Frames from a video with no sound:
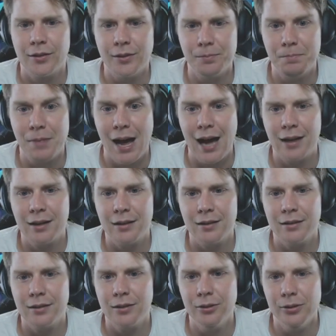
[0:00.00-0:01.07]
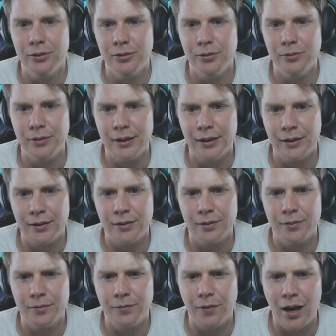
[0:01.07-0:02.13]
back with
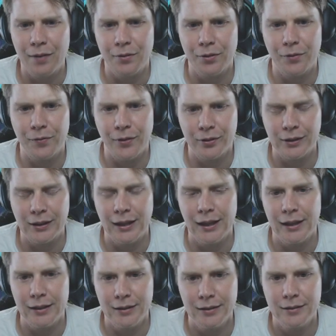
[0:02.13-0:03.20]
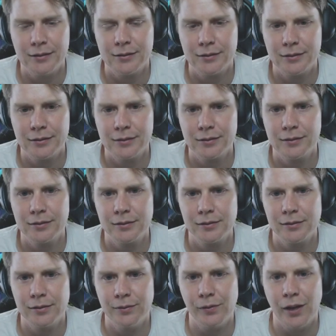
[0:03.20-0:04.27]
5 on the field again.
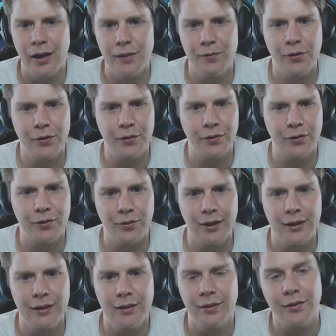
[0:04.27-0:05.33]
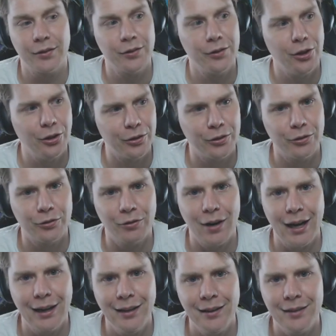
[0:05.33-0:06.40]
5 versus 3, so it's not looking great